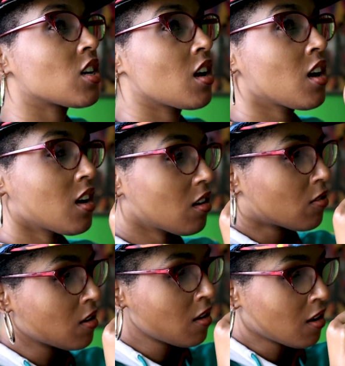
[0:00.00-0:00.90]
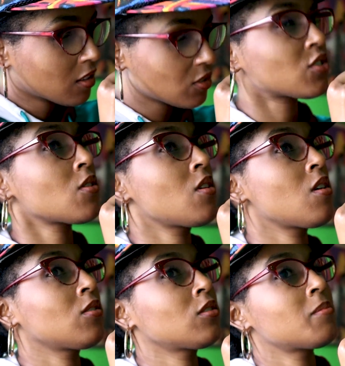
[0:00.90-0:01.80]
sad love
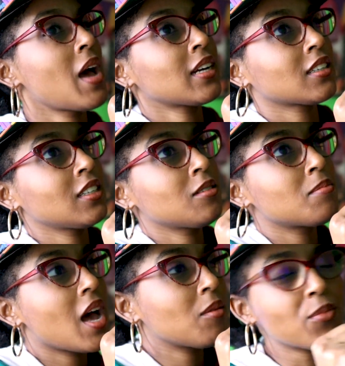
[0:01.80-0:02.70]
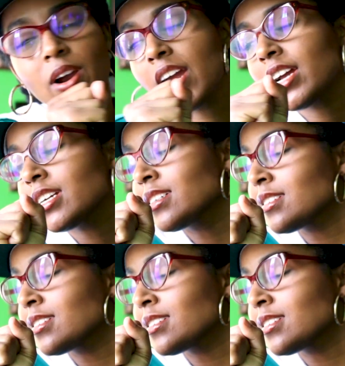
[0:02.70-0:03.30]
song back in my brain.